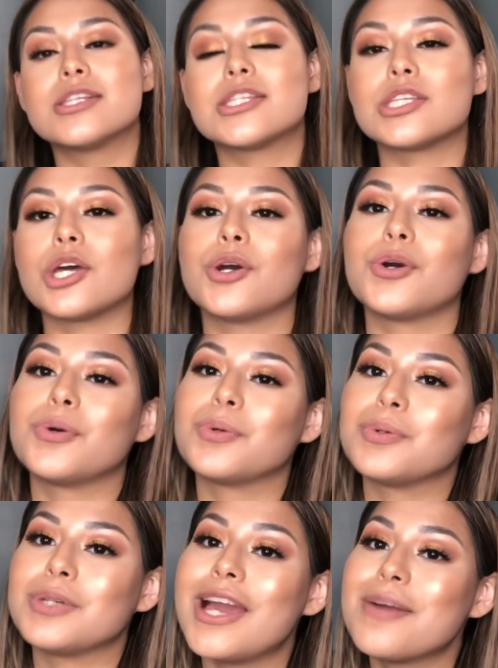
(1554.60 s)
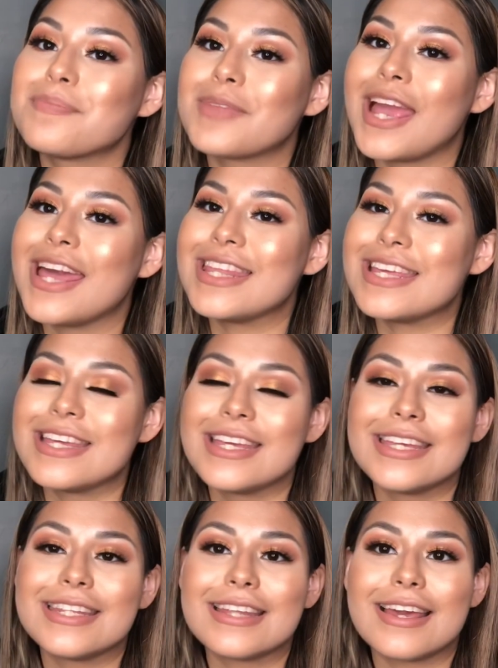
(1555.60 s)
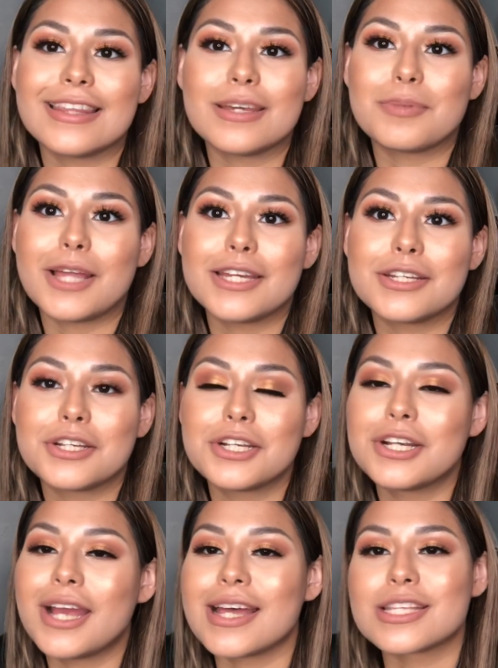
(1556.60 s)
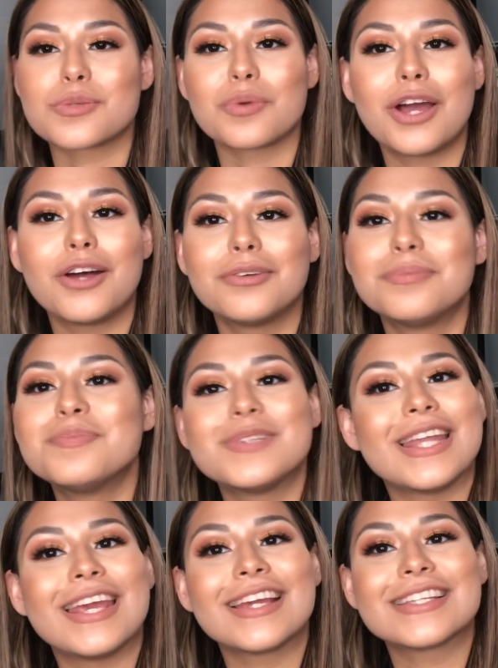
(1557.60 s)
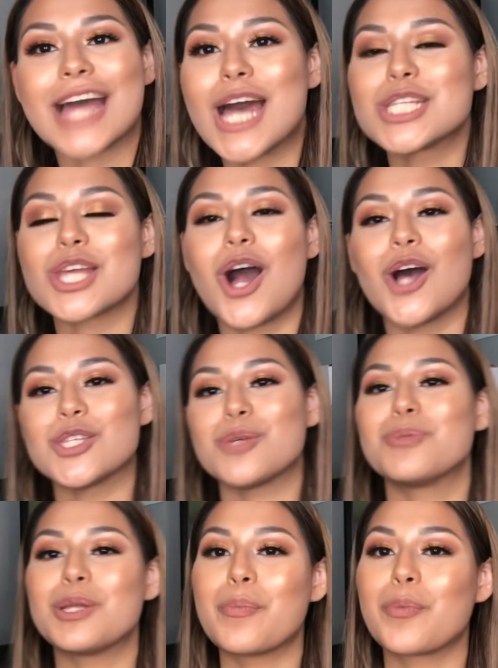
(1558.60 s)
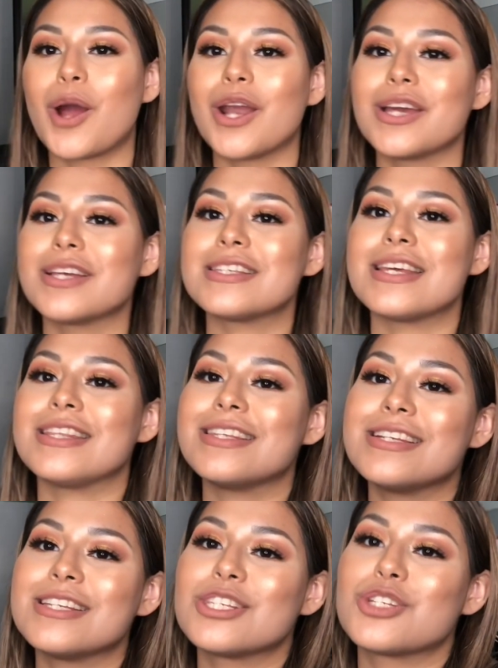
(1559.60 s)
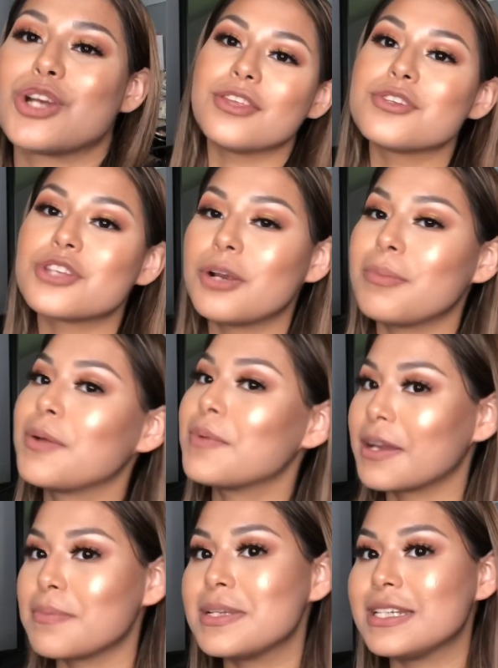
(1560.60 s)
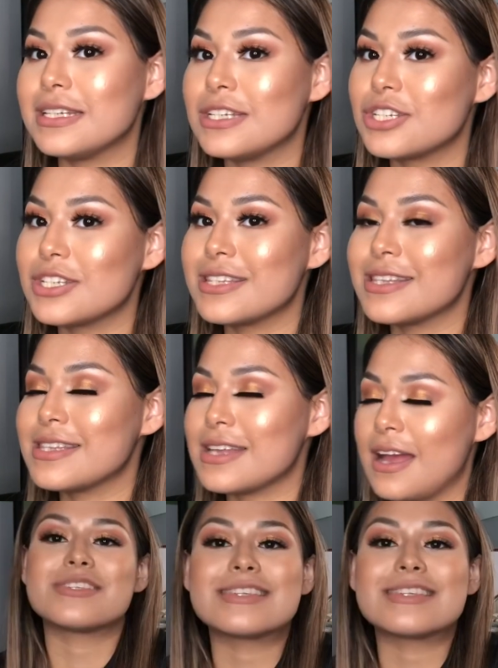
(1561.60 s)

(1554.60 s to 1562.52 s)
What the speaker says: So yeah, and then lip liner as well. NYX has awesome lip products, and it is strong. Those are my recommendations. This